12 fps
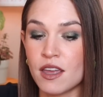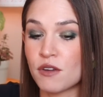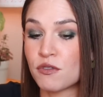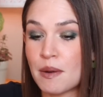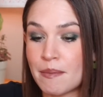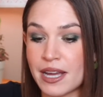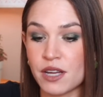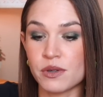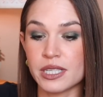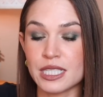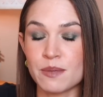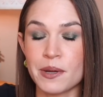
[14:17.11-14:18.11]
from my own
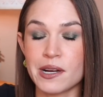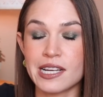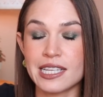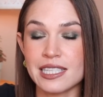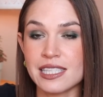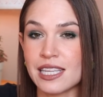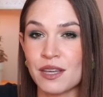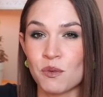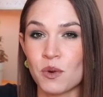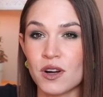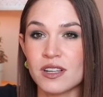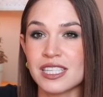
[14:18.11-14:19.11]
experience, it
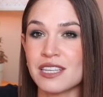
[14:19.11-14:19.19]
works,